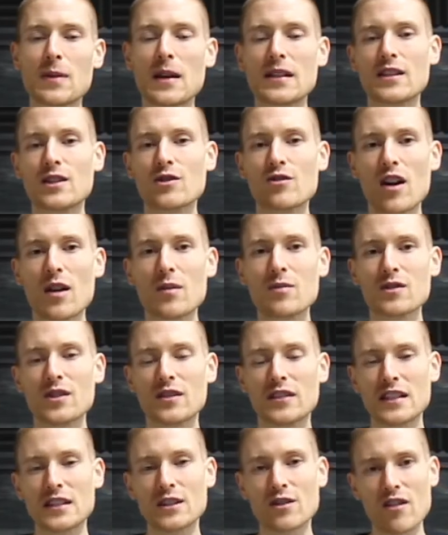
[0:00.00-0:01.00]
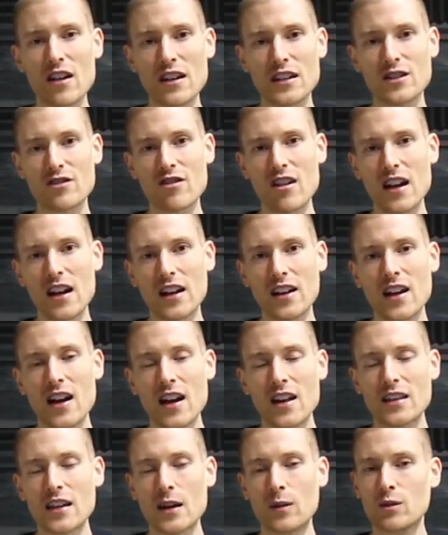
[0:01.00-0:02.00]
played the drums on this great track
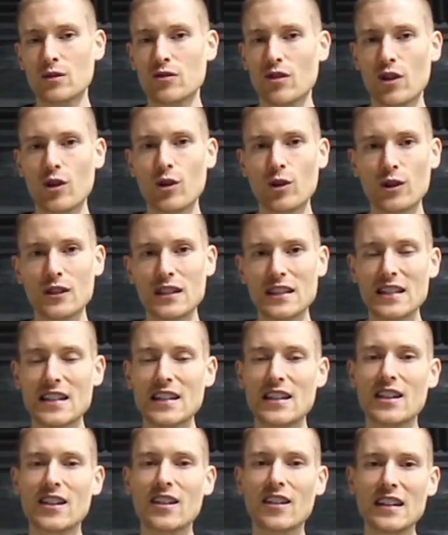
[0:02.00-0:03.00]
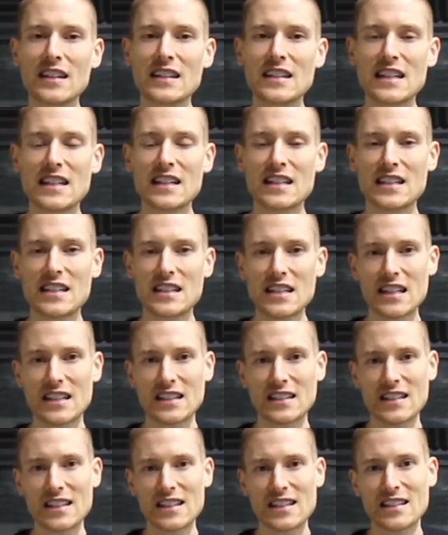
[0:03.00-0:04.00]
that was recorded in the
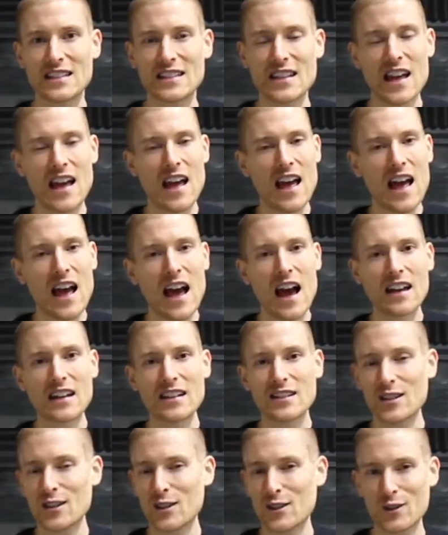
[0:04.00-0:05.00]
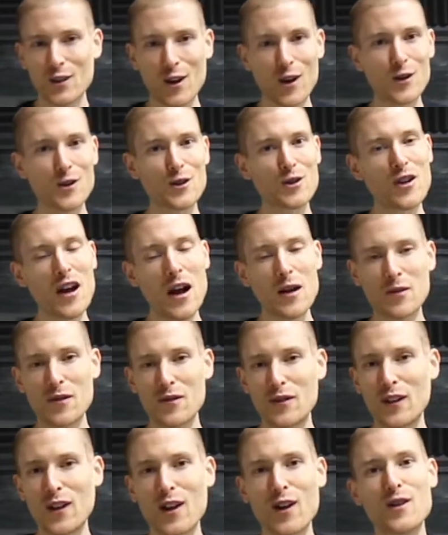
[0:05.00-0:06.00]
1960s, and it's a soul track
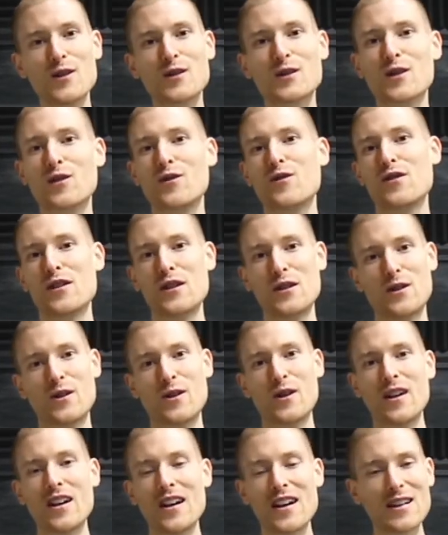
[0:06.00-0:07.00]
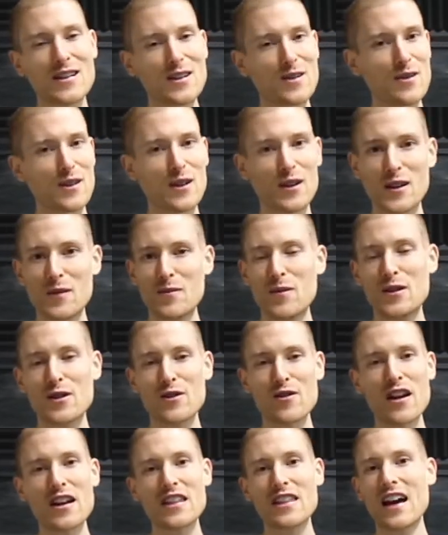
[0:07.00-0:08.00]
with loads of feel. So we've got to
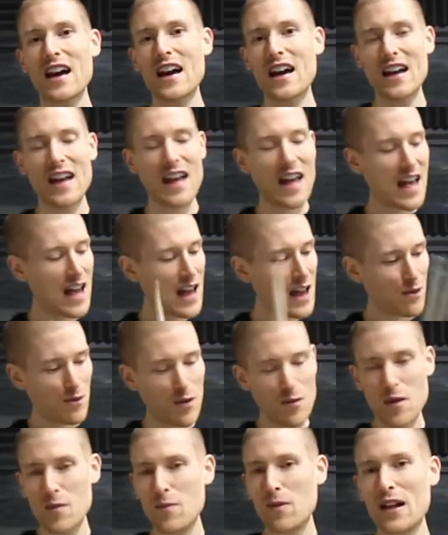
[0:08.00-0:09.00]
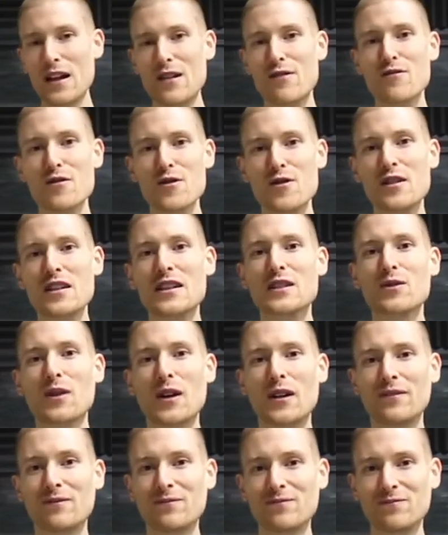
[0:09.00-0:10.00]
portray that when we play through this
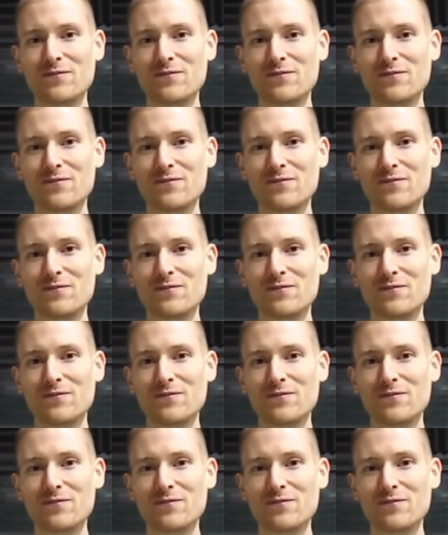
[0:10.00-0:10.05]
one.